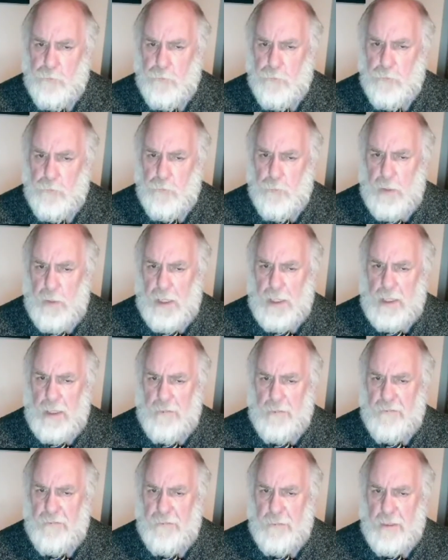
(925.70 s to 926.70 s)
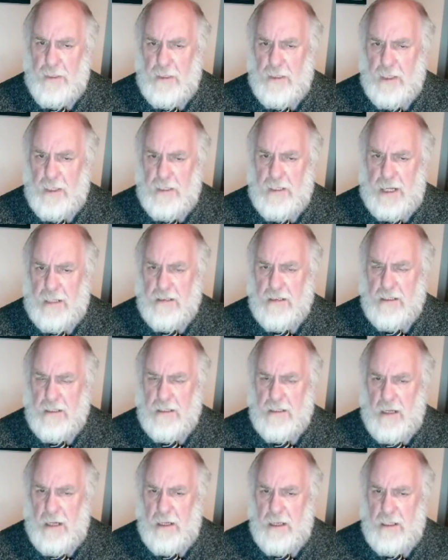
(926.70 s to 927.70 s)
where government is
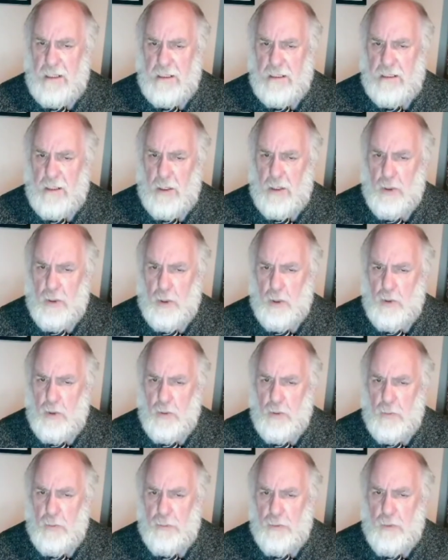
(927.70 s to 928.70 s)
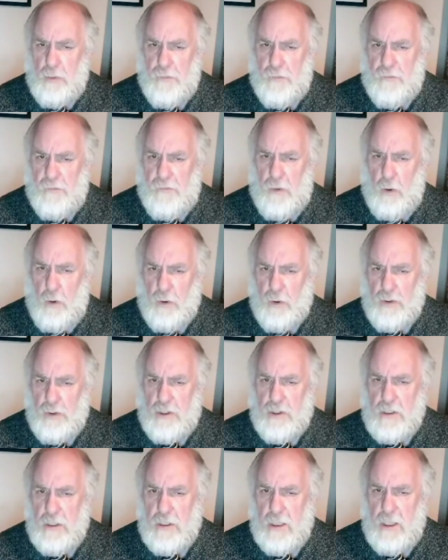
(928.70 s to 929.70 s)
exercised through brute
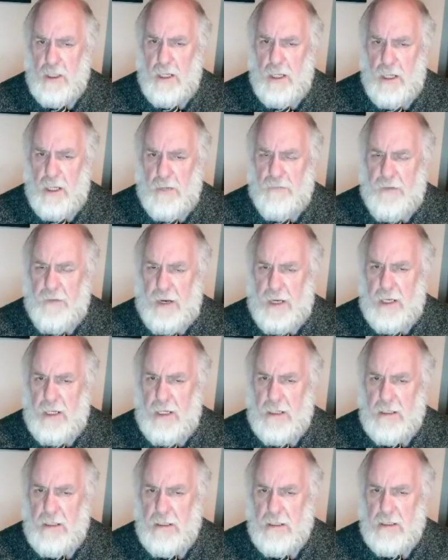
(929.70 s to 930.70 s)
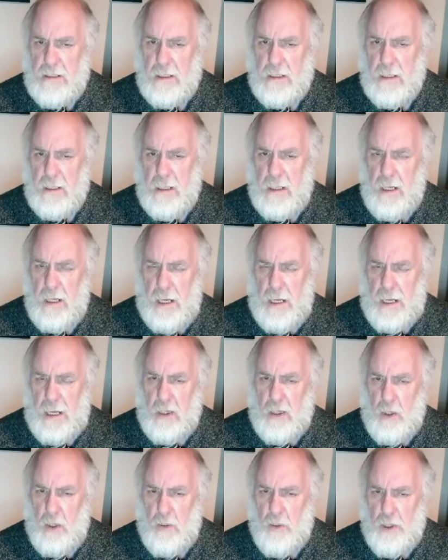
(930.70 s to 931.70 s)
force and violence and
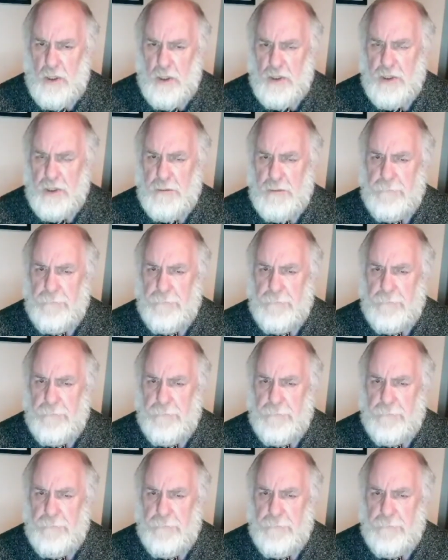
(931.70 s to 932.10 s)
coercion.